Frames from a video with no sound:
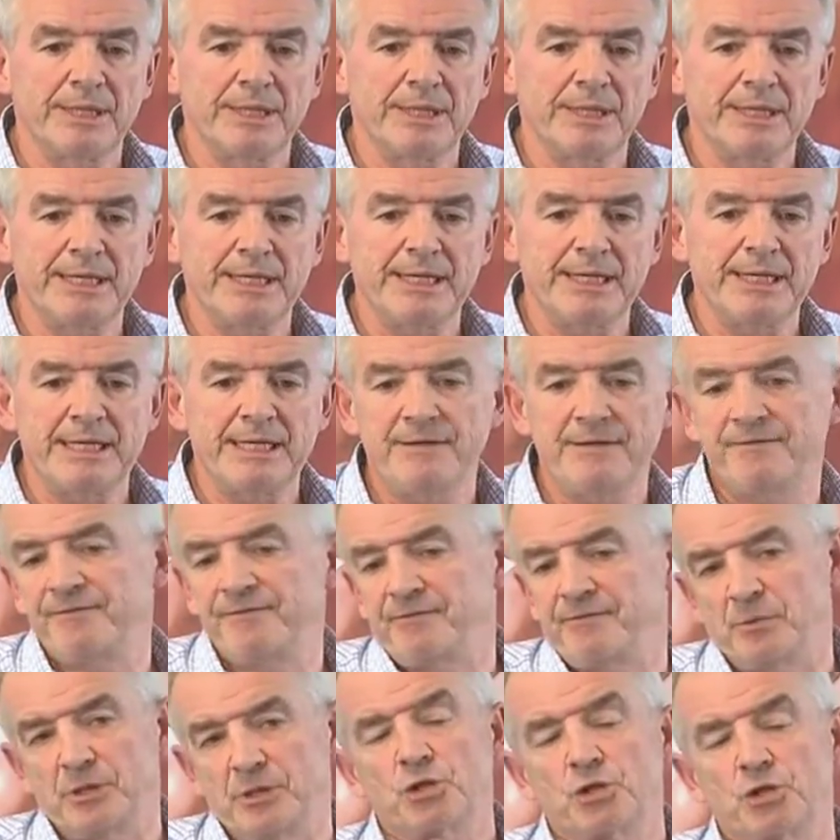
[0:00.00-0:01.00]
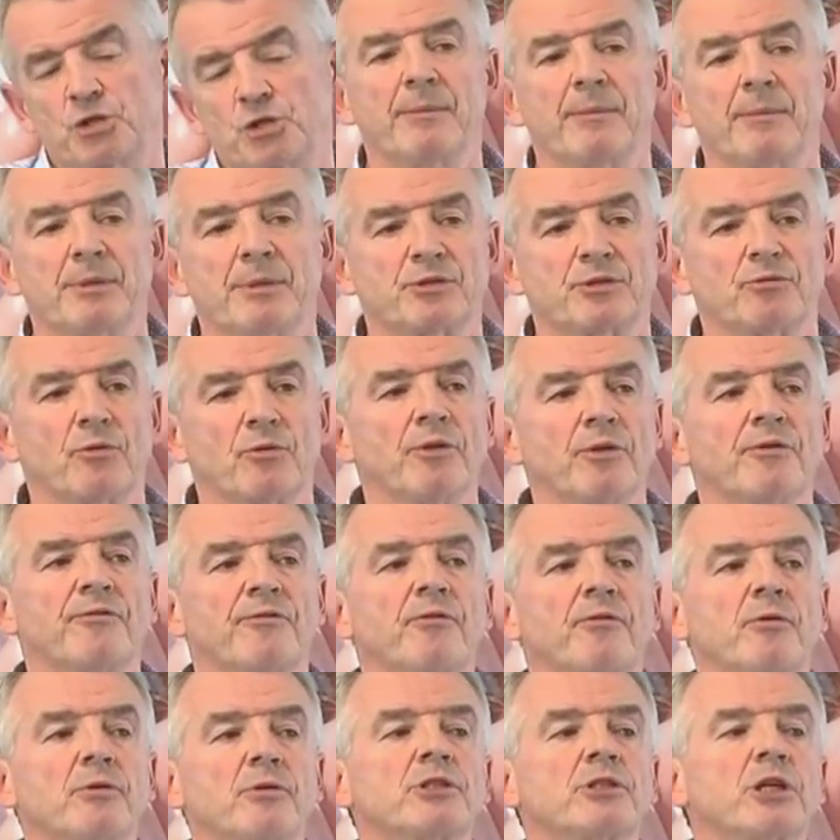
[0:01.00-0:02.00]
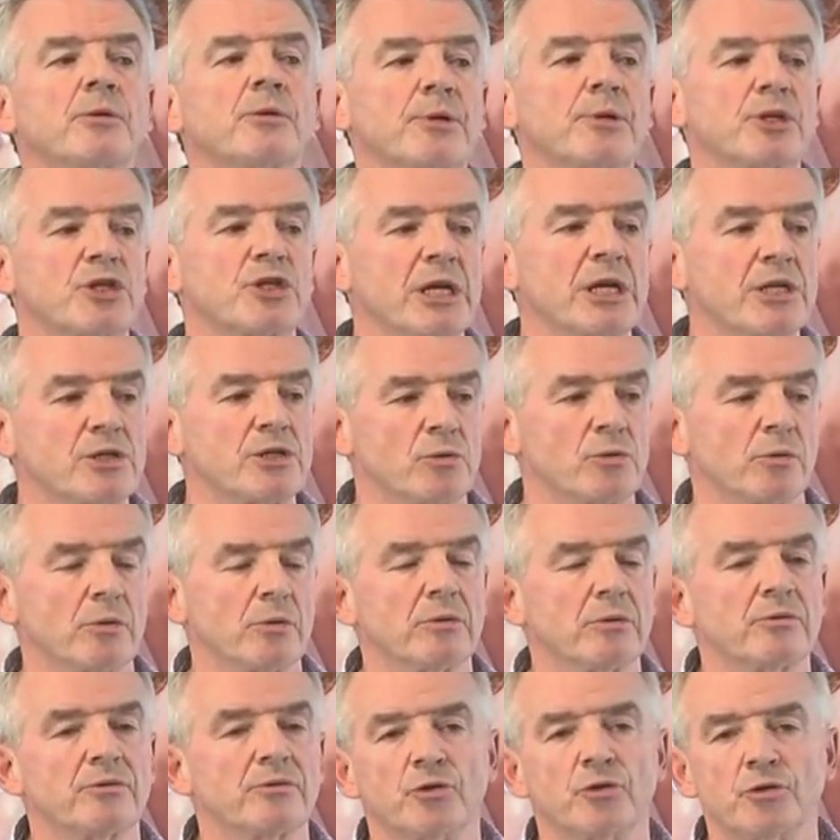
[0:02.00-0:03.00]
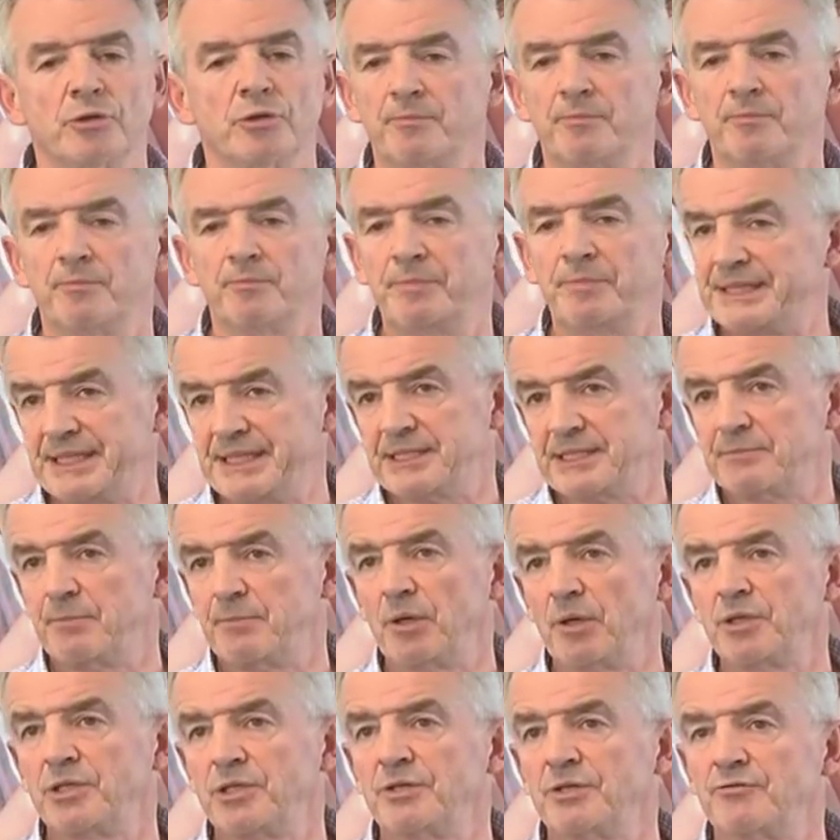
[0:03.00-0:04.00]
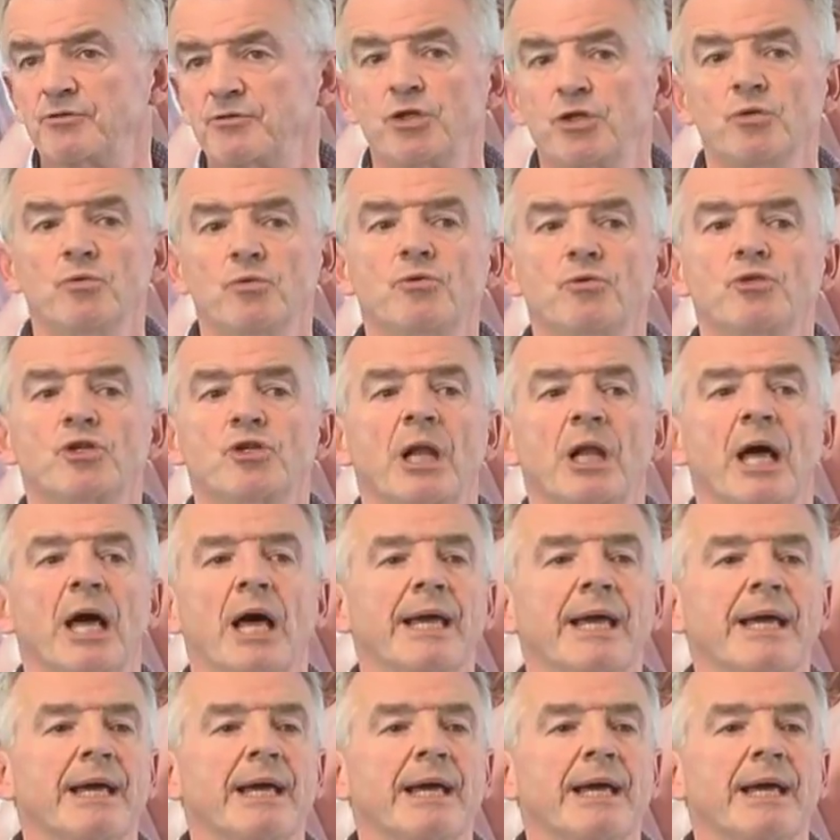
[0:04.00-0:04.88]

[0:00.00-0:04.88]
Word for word: which is why we were able to run the full summer schedule through the busiest months of June, July,